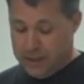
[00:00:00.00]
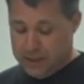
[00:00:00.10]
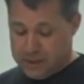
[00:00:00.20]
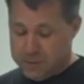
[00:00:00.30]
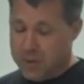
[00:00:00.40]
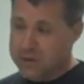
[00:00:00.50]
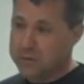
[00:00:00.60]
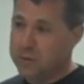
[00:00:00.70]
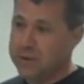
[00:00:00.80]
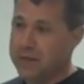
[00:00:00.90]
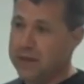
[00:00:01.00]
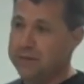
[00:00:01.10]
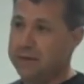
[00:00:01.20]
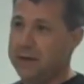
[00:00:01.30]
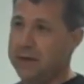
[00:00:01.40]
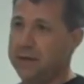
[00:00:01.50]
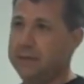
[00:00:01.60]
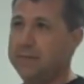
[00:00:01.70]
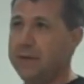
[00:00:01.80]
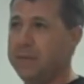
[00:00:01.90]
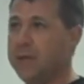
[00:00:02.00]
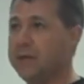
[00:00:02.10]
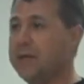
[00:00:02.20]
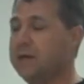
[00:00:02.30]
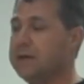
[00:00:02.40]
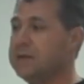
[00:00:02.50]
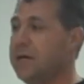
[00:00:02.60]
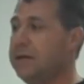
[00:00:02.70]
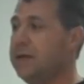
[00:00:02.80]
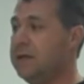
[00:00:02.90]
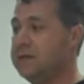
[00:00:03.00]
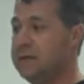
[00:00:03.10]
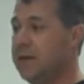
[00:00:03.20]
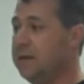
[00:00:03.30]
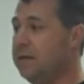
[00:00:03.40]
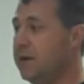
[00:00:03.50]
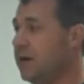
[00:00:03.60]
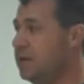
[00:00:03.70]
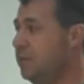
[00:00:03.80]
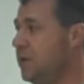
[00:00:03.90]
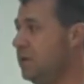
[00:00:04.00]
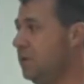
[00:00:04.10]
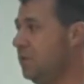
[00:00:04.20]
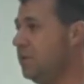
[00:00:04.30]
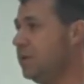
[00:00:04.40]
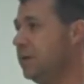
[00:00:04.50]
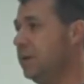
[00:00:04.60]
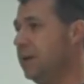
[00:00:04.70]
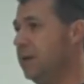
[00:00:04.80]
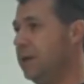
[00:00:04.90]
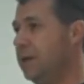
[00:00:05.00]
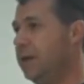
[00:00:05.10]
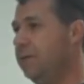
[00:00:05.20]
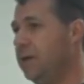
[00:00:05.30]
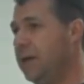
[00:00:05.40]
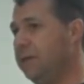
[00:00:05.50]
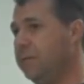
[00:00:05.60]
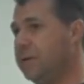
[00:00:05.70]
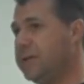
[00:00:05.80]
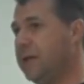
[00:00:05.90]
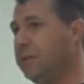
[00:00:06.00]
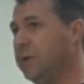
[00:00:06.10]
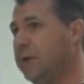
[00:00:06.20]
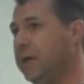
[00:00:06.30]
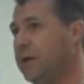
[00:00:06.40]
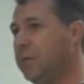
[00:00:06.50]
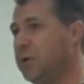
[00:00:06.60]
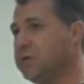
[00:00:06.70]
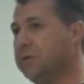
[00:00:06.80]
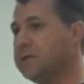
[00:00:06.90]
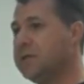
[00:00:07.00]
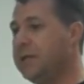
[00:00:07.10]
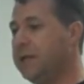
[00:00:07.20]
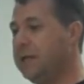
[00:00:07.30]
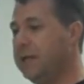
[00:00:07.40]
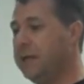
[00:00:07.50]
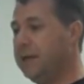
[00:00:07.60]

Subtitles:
It is possible to have a building on a site that it's not the highest and best use. If you have, for example, a commercial site